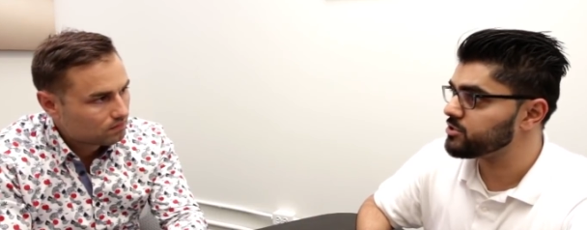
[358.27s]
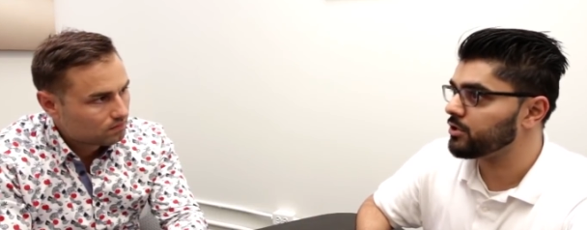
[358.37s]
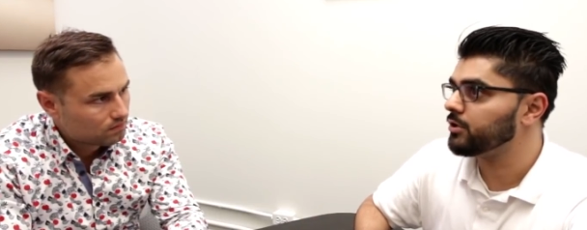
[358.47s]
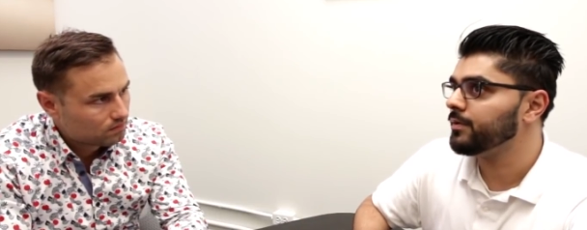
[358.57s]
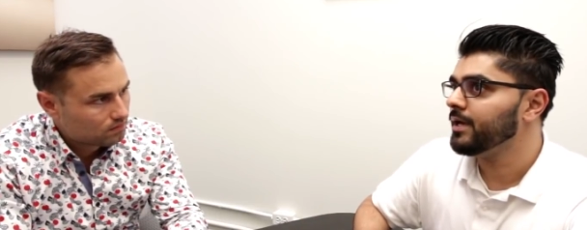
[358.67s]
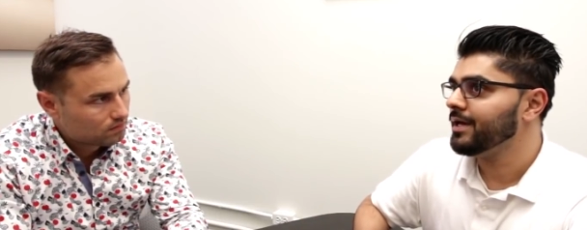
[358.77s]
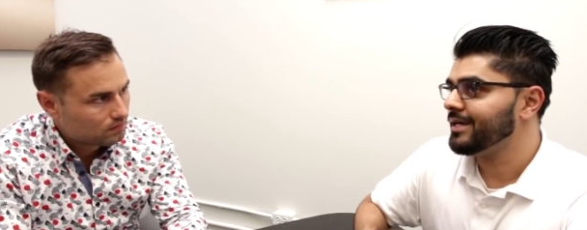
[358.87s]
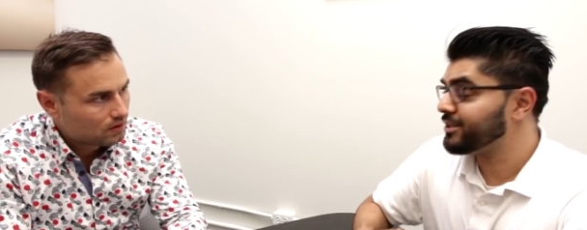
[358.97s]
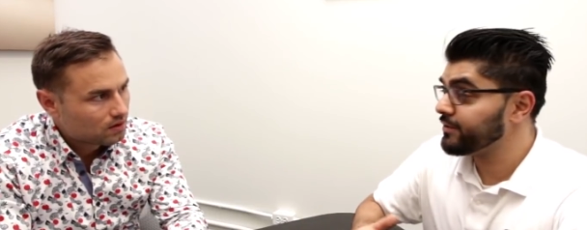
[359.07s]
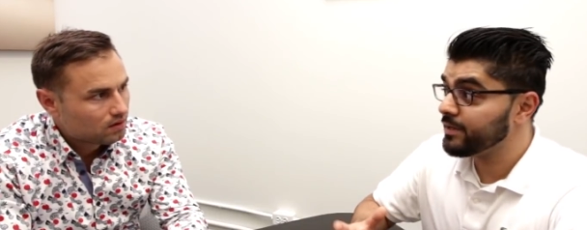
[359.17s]
Speaker 1: So
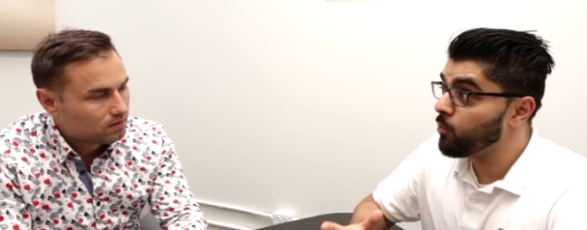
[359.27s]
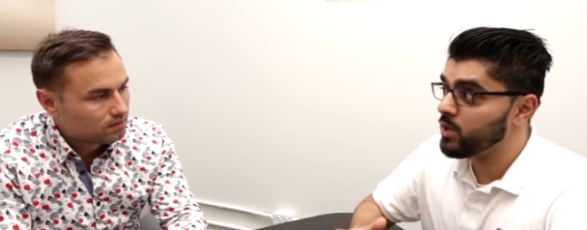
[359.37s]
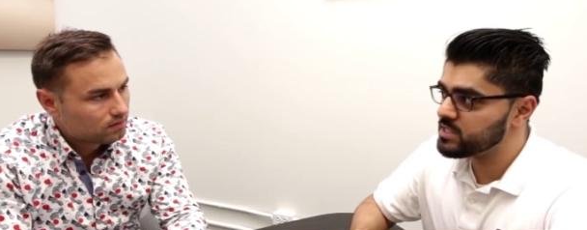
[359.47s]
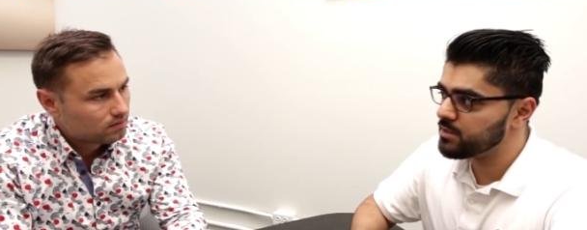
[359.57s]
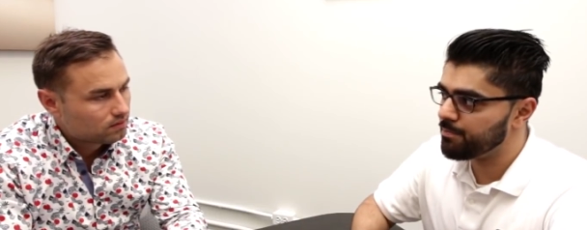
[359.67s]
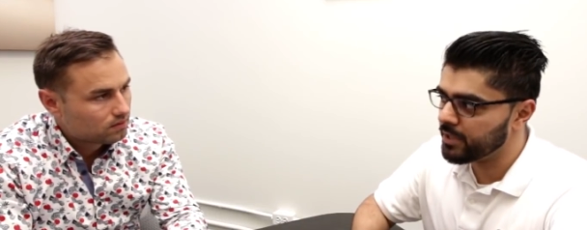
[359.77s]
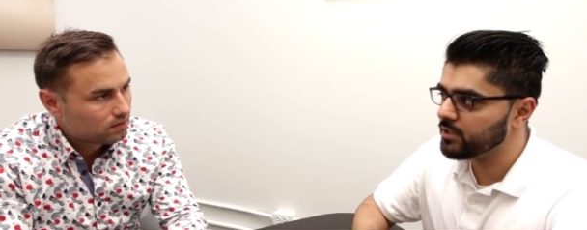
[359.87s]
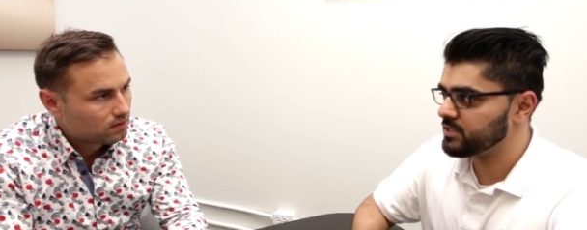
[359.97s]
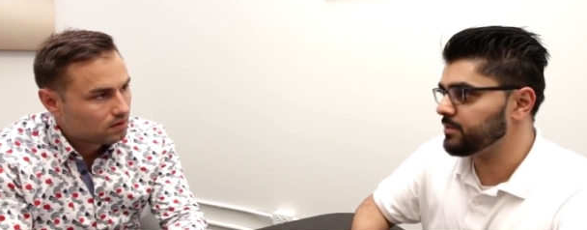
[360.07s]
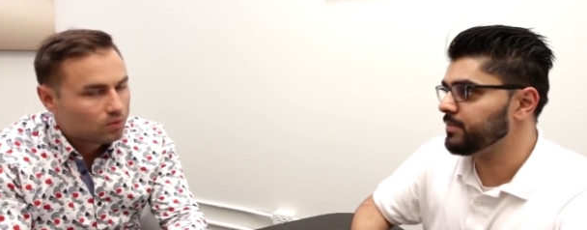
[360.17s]
Ethereum wasn't built to